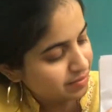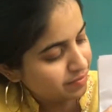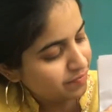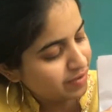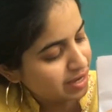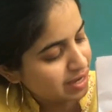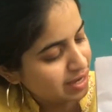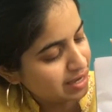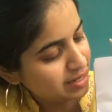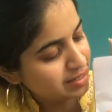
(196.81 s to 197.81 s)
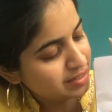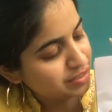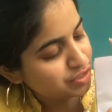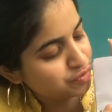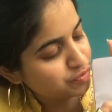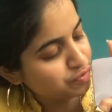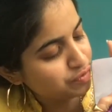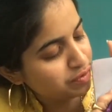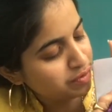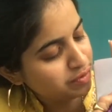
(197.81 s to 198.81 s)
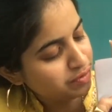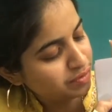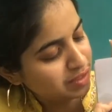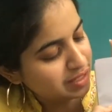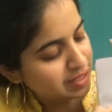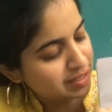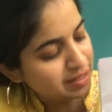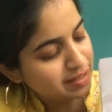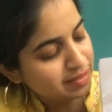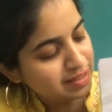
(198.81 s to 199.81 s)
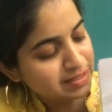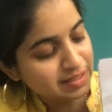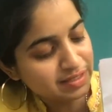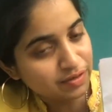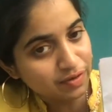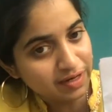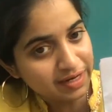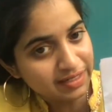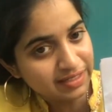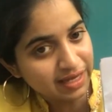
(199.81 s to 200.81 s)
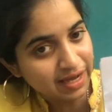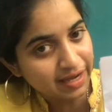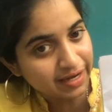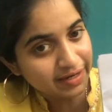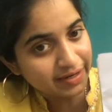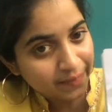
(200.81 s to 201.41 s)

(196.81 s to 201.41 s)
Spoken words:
1, 2, 3. This is called a side.